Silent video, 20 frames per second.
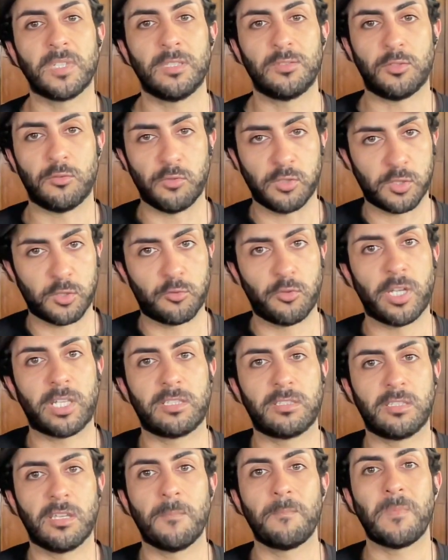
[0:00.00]
to
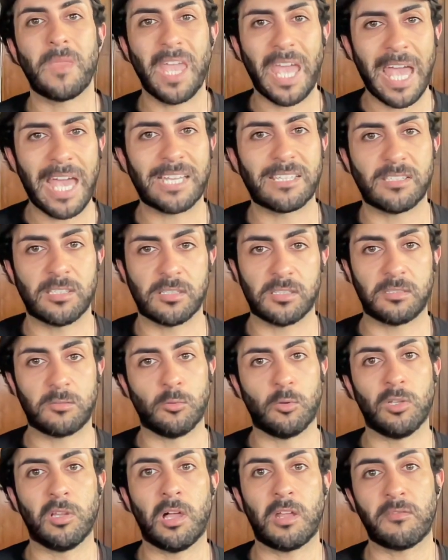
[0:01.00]
restrict access to a
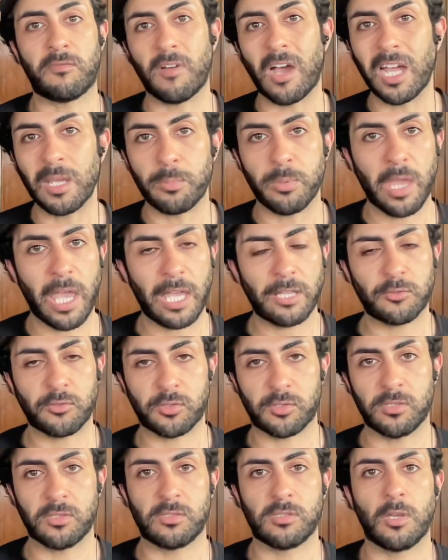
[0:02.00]
lot of IP
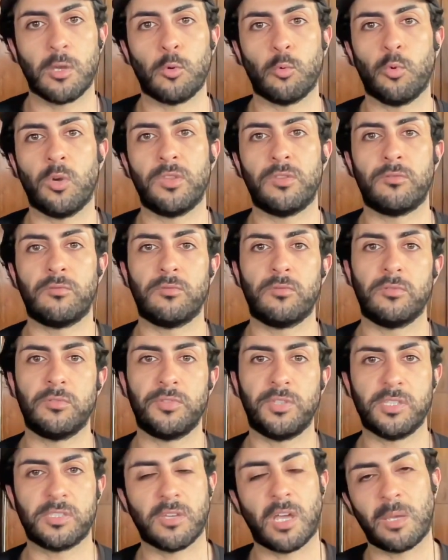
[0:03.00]
addresses, whether
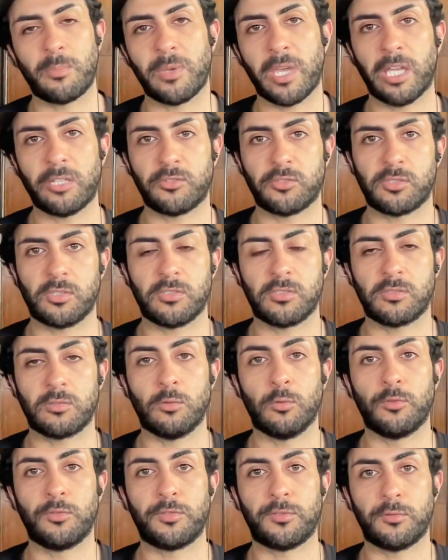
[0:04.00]
these IP addresses
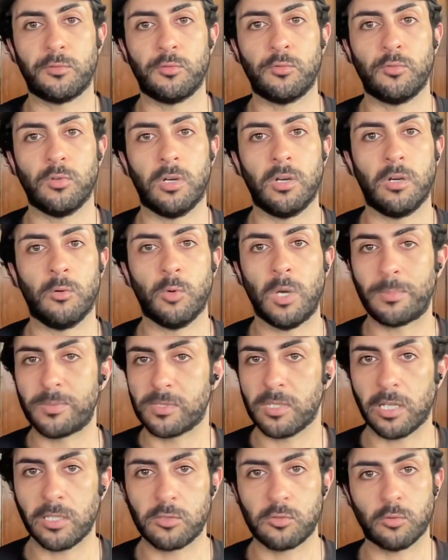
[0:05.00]
go through
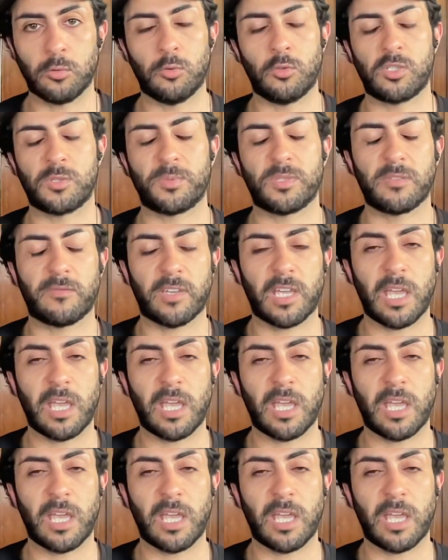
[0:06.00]
websites or specific